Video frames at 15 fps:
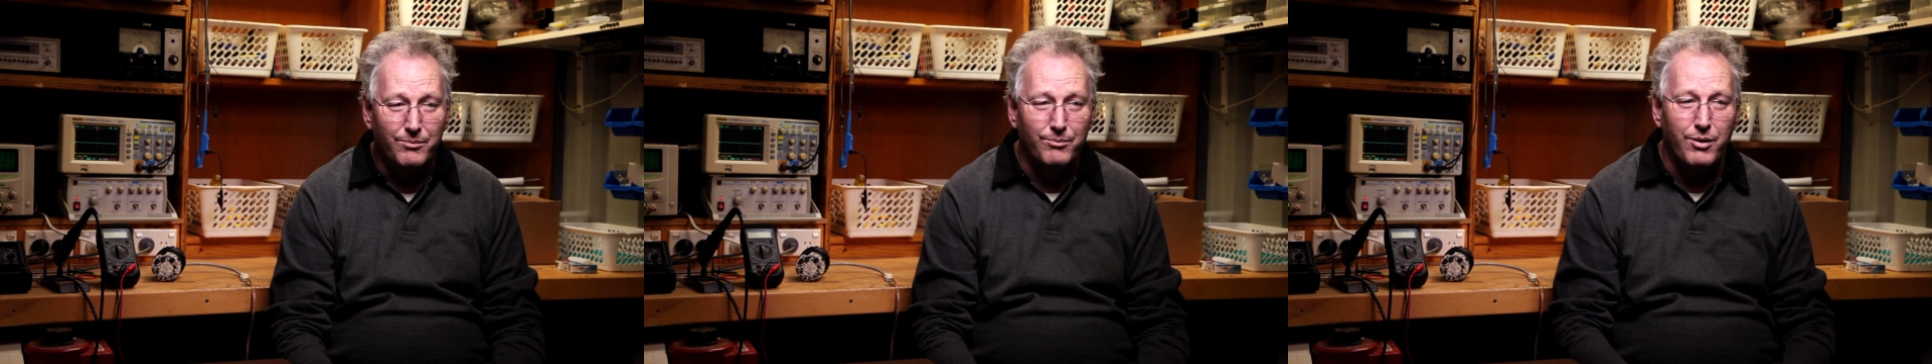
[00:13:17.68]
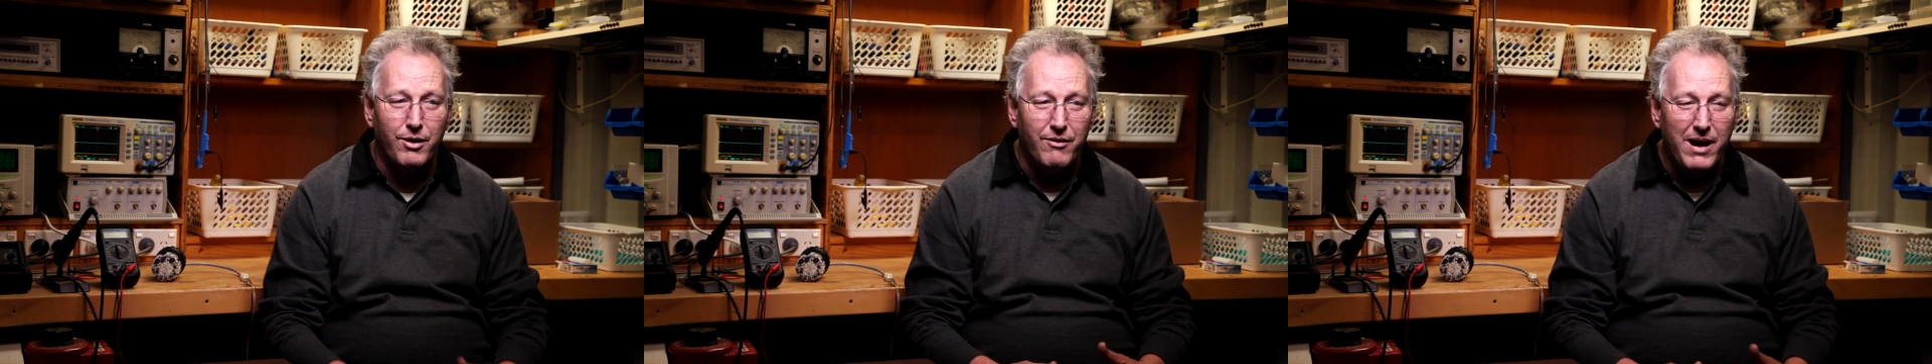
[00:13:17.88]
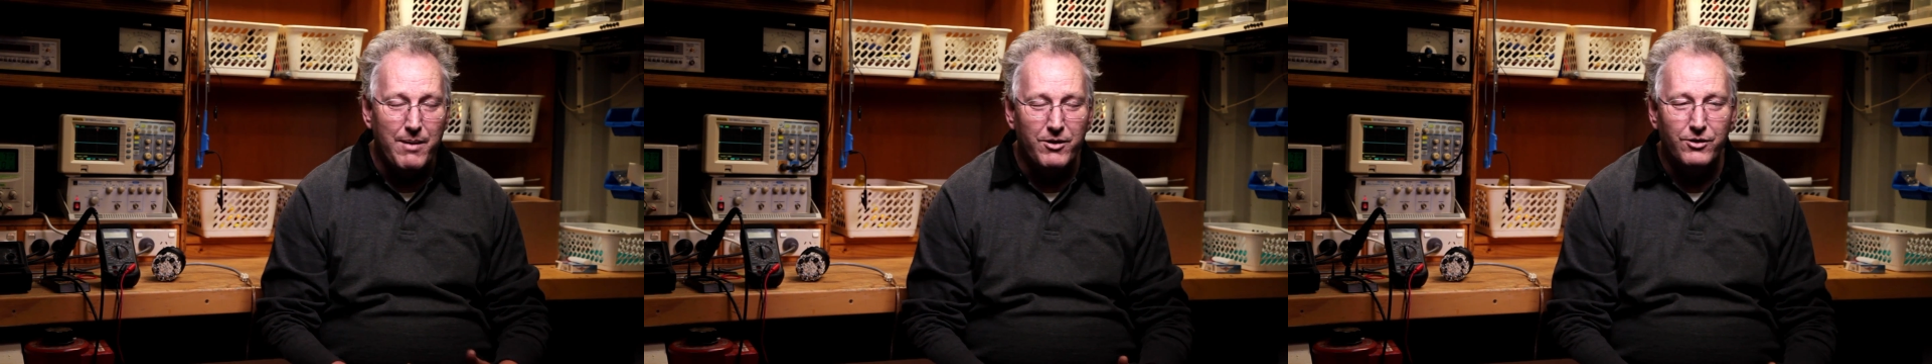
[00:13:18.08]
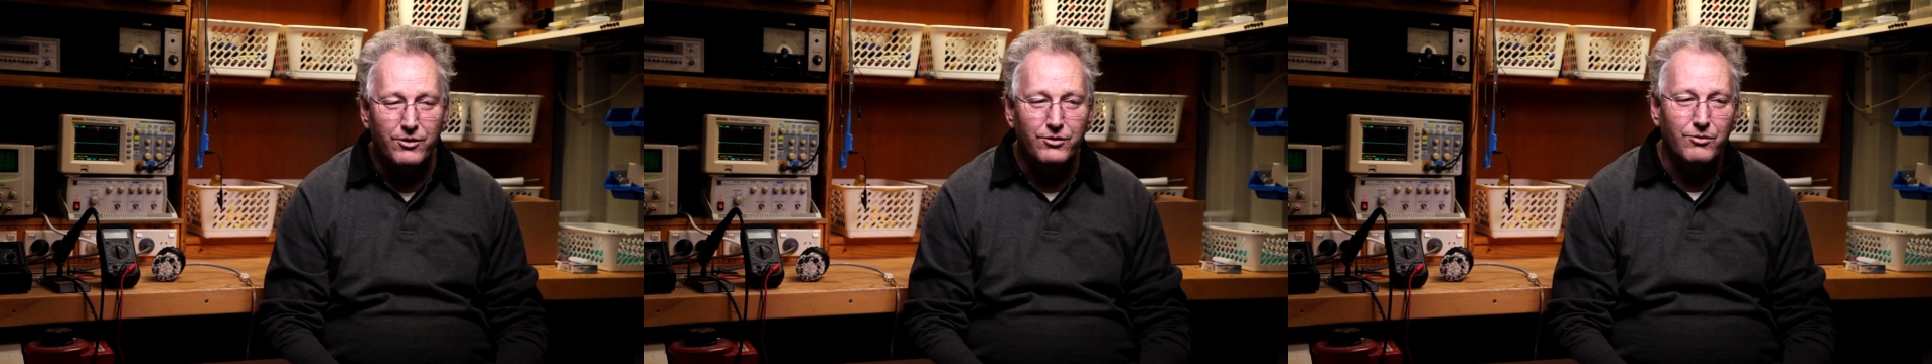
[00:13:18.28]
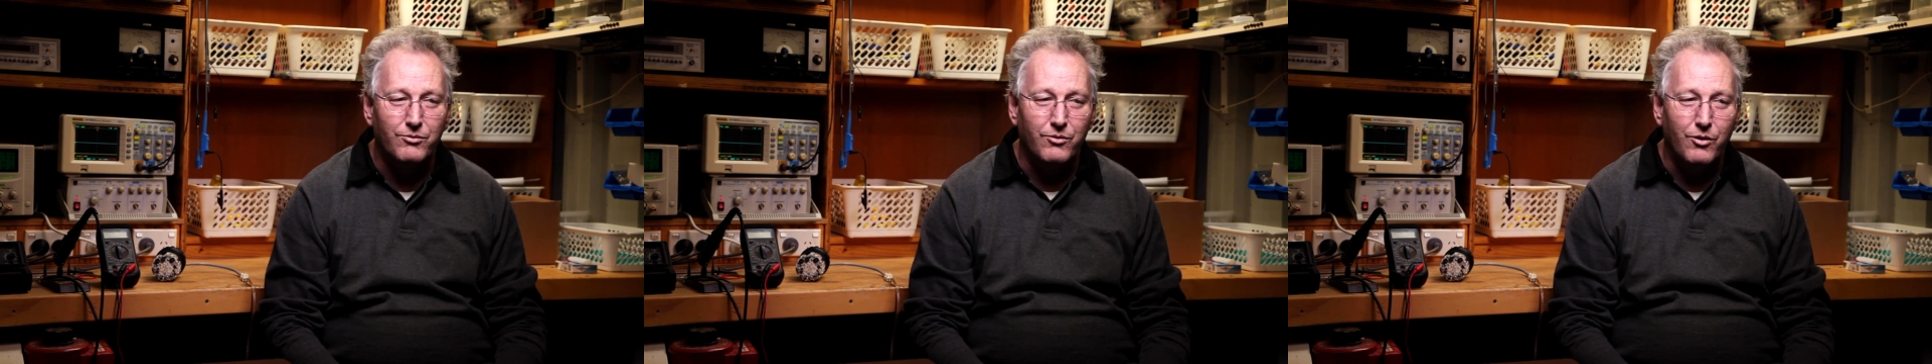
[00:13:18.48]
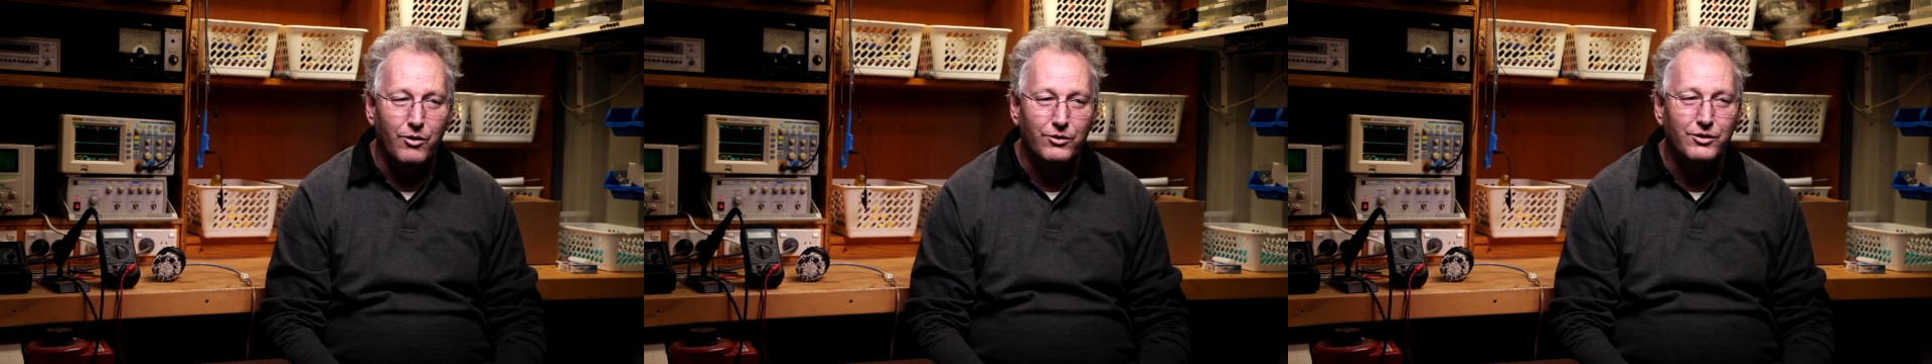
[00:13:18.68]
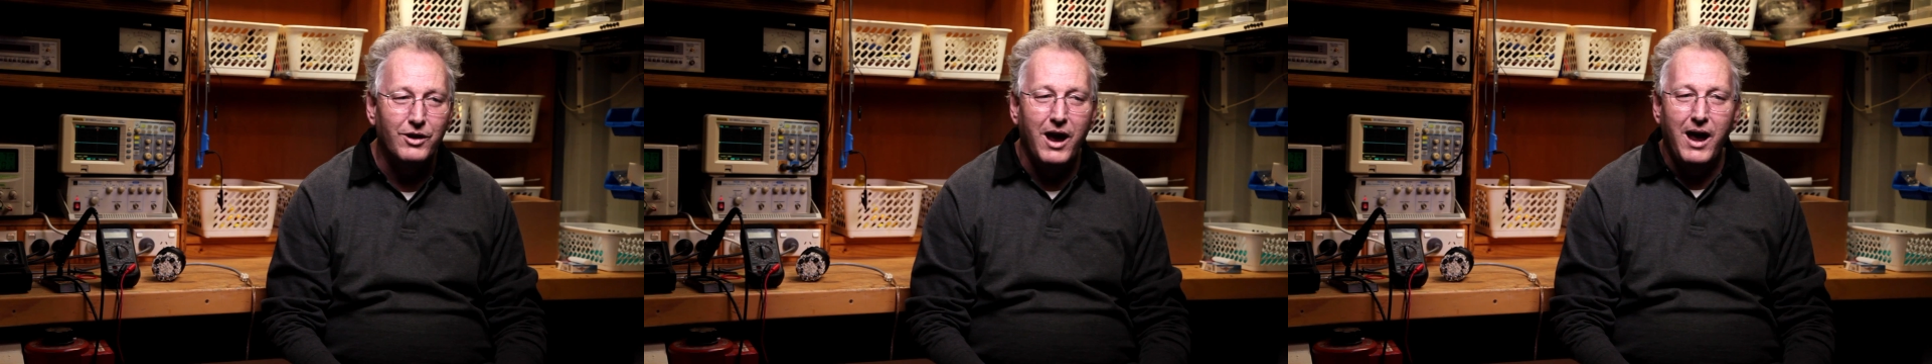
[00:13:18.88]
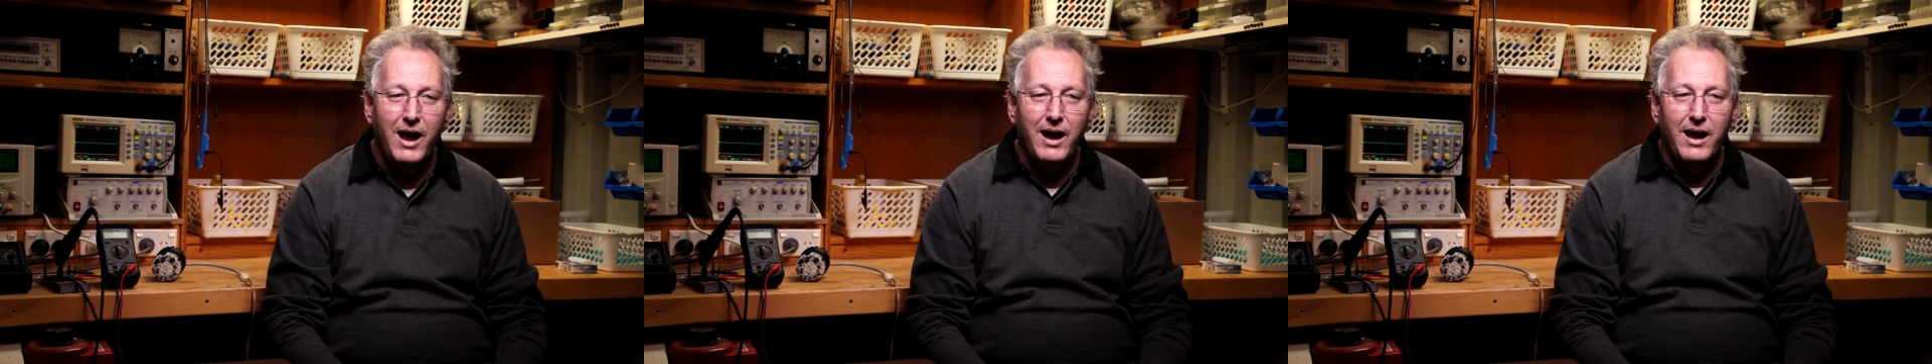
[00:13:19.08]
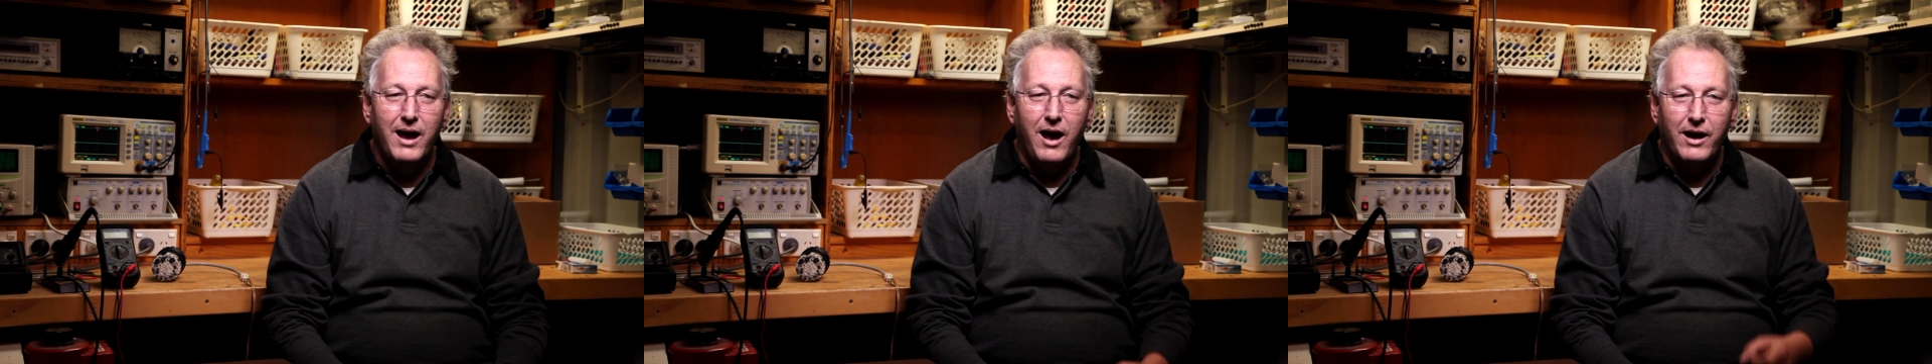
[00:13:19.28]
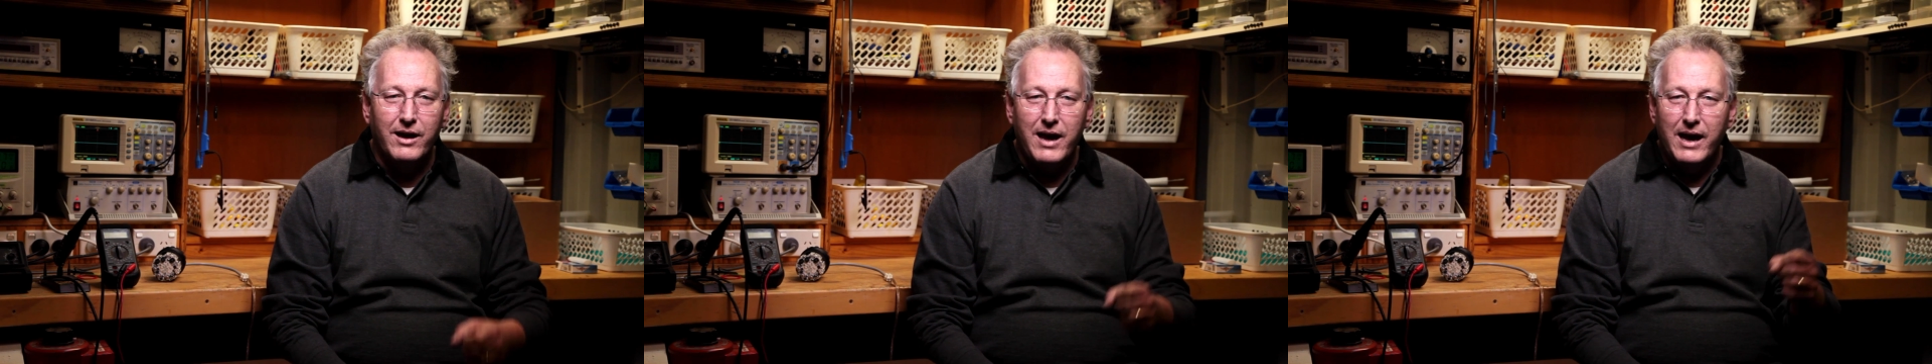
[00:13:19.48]
parameters was,
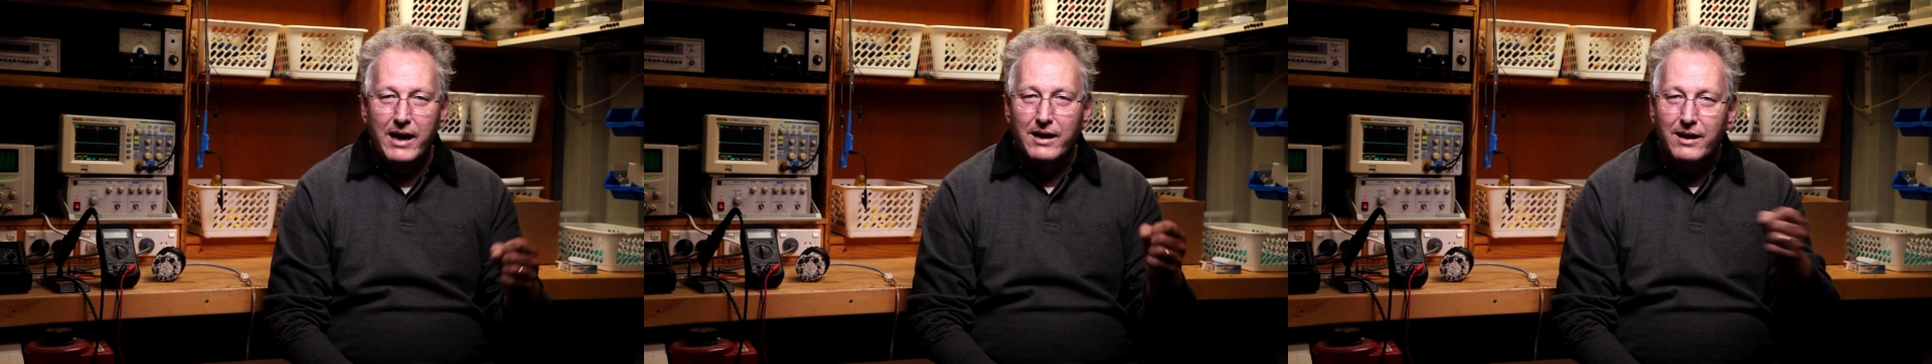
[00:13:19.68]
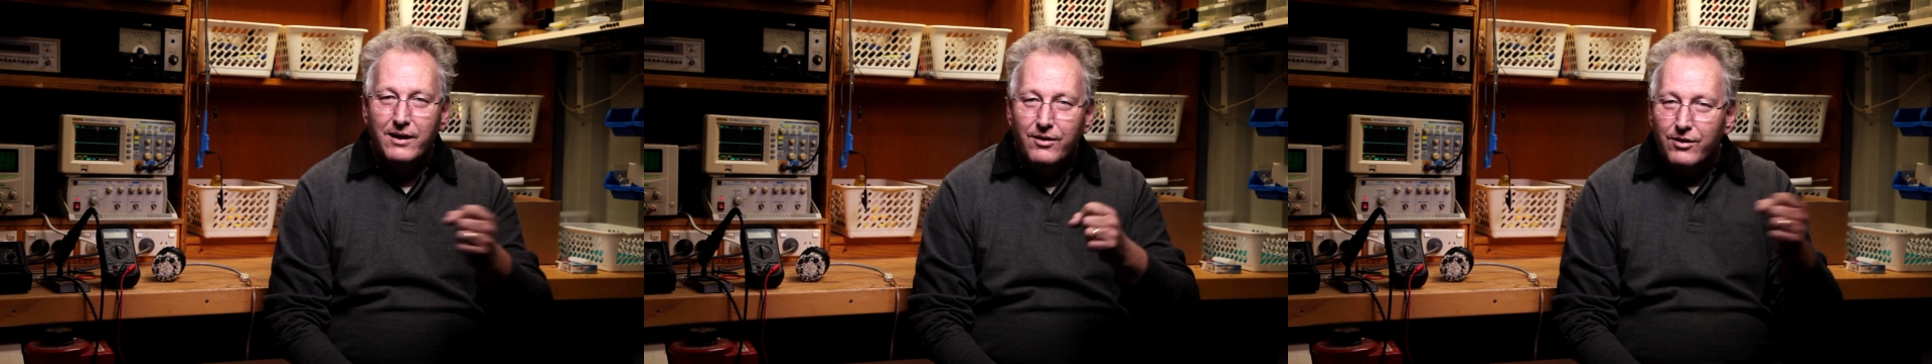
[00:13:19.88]
okay,